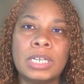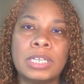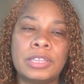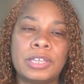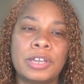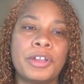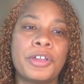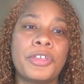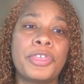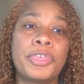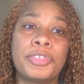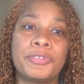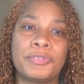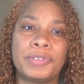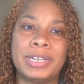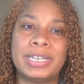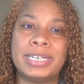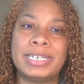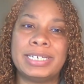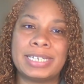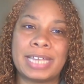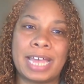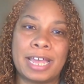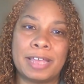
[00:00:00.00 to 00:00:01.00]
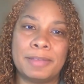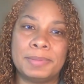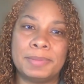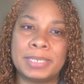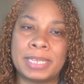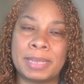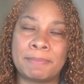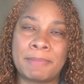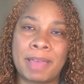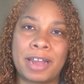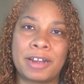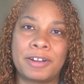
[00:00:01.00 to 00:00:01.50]
There are three types
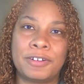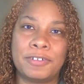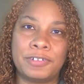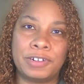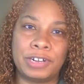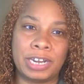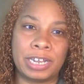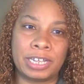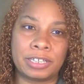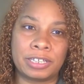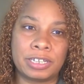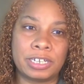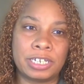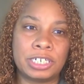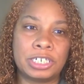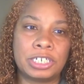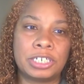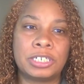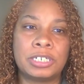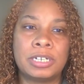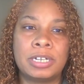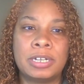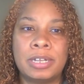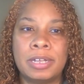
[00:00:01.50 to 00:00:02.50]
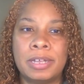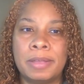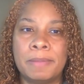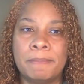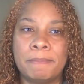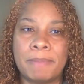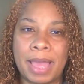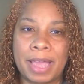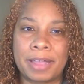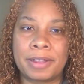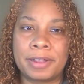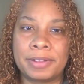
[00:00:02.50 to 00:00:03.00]
that matter for English:
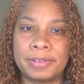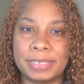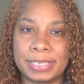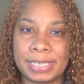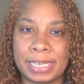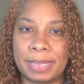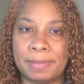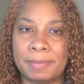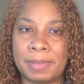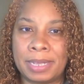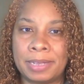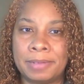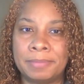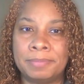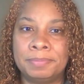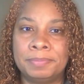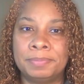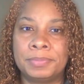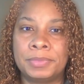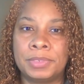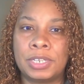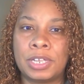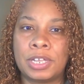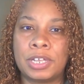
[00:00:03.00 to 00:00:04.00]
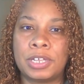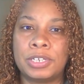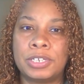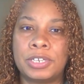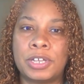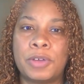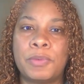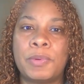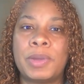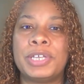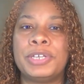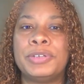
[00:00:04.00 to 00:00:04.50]
background schema.
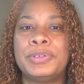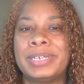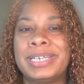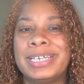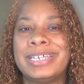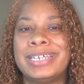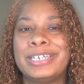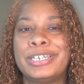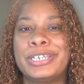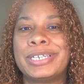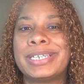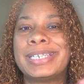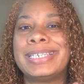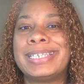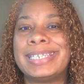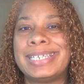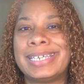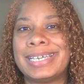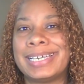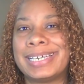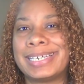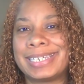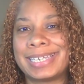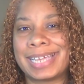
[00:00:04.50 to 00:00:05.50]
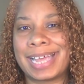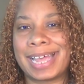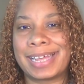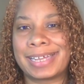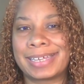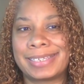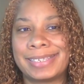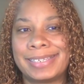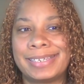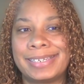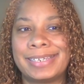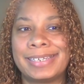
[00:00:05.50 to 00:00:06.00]
So, what you need to see a
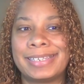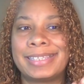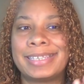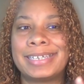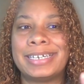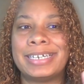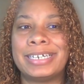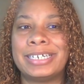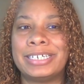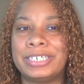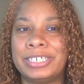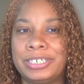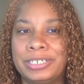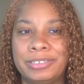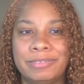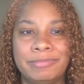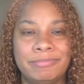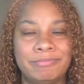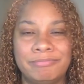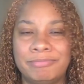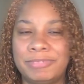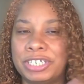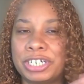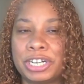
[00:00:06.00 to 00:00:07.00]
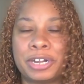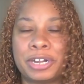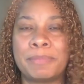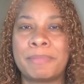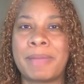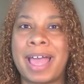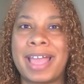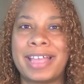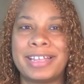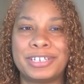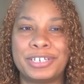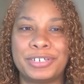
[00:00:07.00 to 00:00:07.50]
text, the
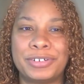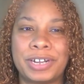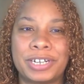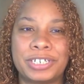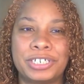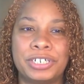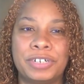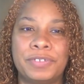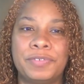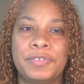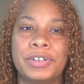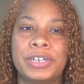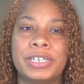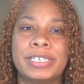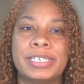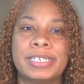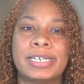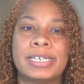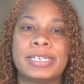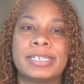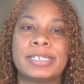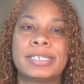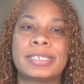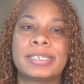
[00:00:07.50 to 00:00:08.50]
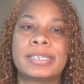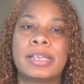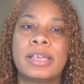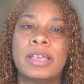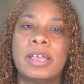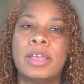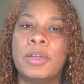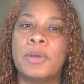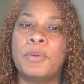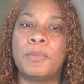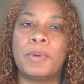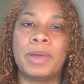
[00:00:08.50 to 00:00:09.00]
Jeremiah structure, for instance,
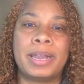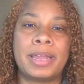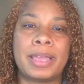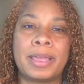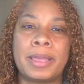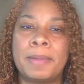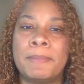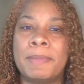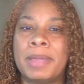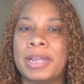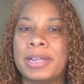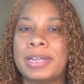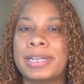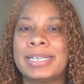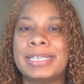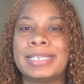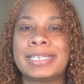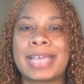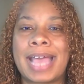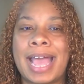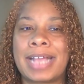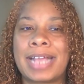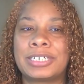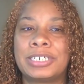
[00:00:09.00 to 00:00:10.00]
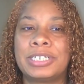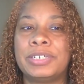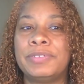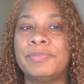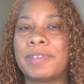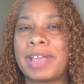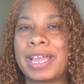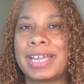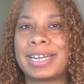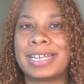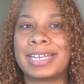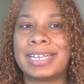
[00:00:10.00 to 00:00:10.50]
what Americans
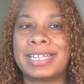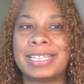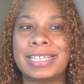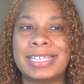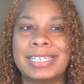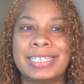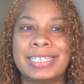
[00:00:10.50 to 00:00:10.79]
actually read in